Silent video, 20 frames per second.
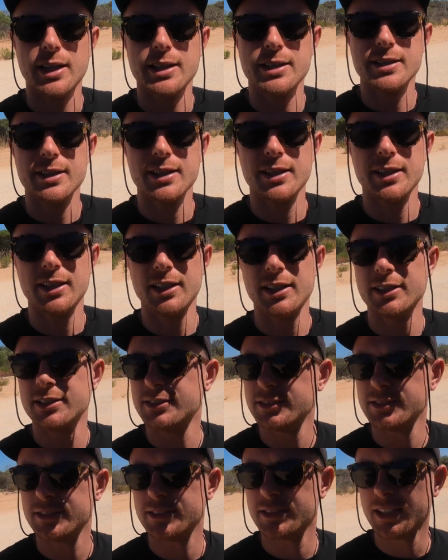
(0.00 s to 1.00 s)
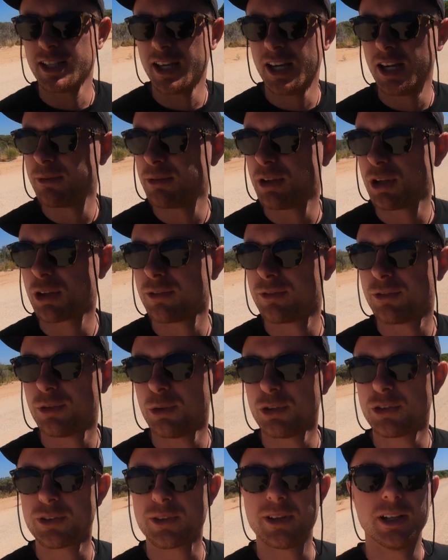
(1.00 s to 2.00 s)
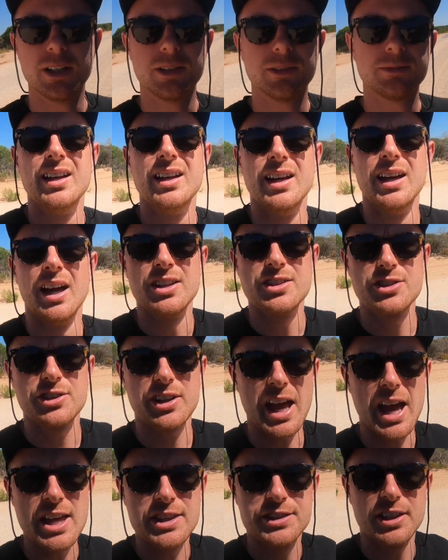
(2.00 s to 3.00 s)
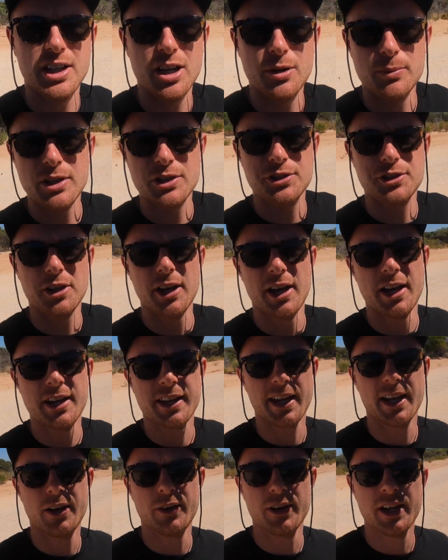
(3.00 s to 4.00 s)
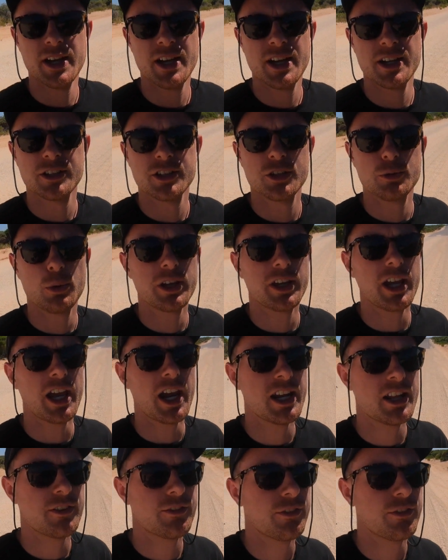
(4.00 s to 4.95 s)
and yeah, we're looking forward to it. And just a heads up, when you start heading out here, you won't get any